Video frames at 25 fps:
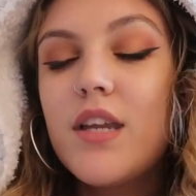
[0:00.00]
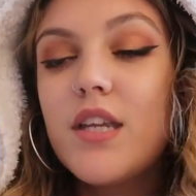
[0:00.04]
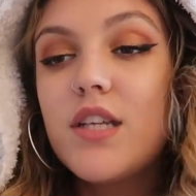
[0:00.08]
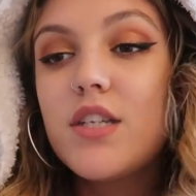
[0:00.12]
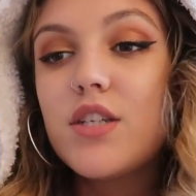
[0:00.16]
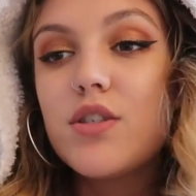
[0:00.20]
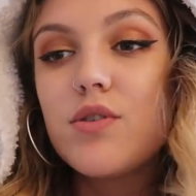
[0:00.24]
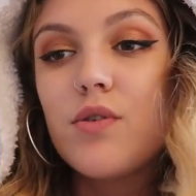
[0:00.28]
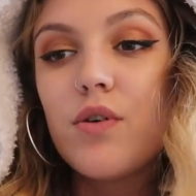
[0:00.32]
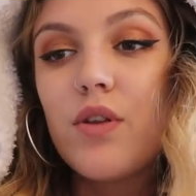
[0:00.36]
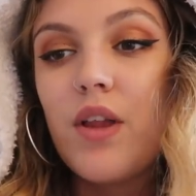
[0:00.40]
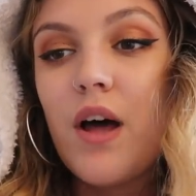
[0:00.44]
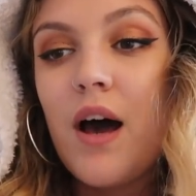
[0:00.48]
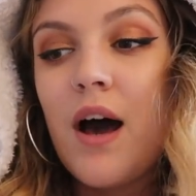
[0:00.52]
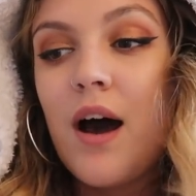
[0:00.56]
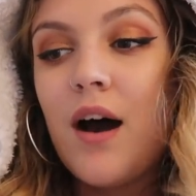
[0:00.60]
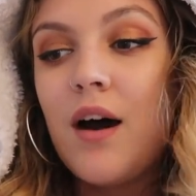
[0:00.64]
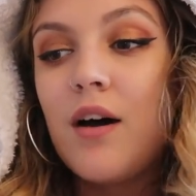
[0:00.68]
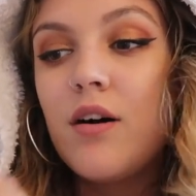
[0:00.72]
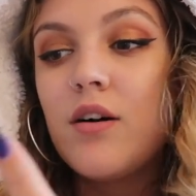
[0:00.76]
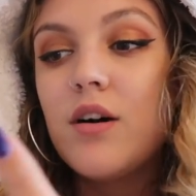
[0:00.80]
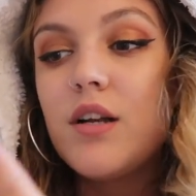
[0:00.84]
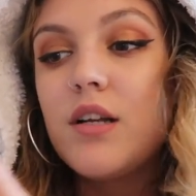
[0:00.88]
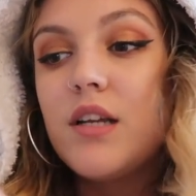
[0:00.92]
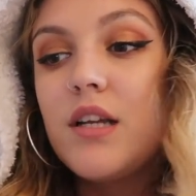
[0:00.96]
Need to sort that
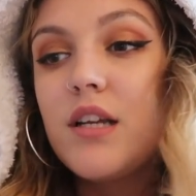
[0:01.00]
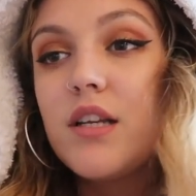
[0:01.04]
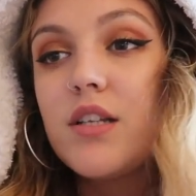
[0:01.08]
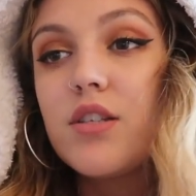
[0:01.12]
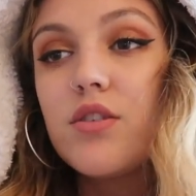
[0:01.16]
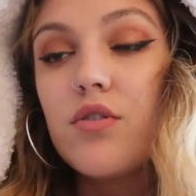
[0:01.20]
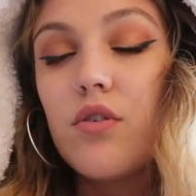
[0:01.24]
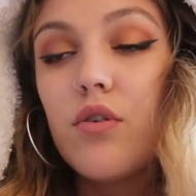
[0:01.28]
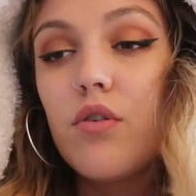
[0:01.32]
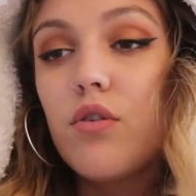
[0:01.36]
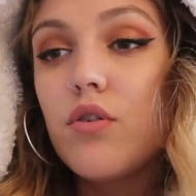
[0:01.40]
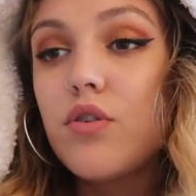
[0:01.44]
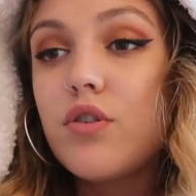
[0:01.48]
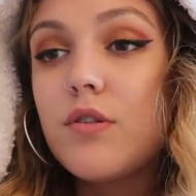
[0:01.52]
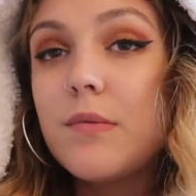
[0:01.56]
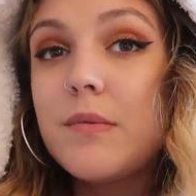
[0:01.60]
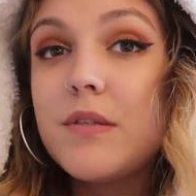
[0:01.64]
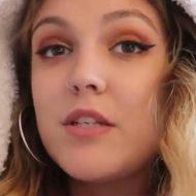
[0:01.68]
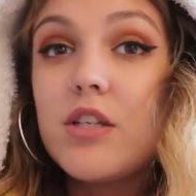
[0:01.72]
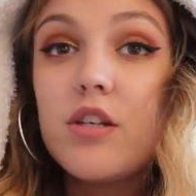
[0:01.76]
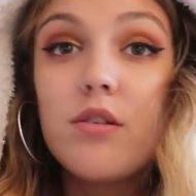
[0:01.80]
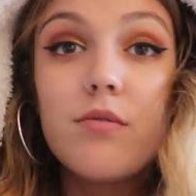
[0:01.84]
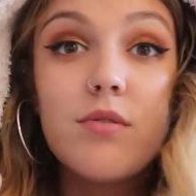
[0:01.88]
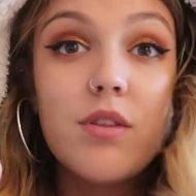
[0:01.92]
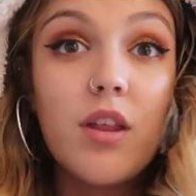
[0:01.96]
out. I need to sort something
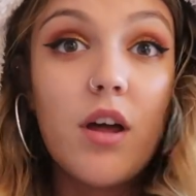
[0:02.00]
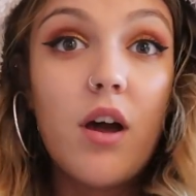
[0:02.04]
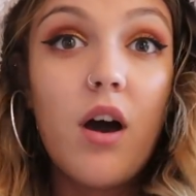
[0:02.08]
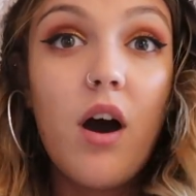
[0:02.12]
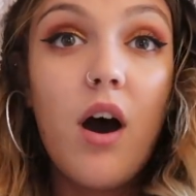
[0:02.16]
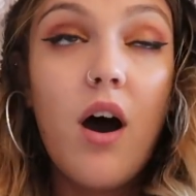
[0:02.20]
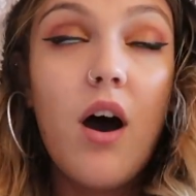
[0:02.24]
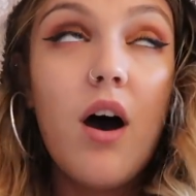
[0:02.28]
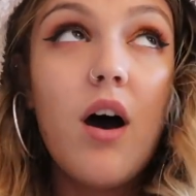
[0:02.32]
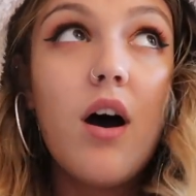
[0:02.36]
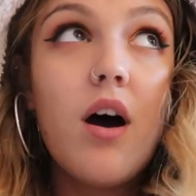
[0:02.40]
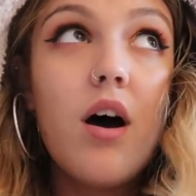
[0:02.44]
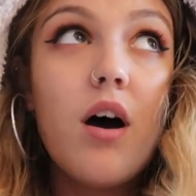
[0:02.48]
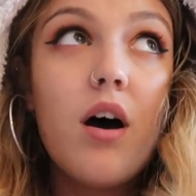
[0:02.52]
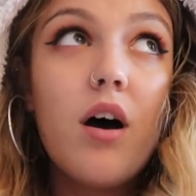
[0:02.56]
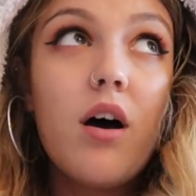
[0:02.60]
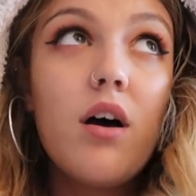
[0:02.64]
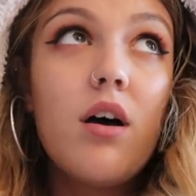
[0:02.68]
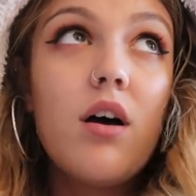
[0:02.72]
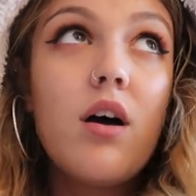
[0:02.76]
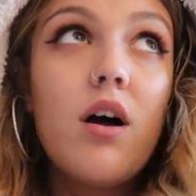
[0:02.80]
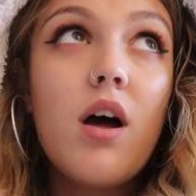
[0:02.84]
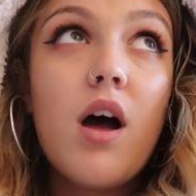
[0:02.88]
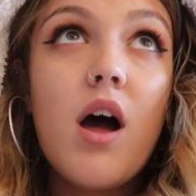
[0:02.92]
to do with the car.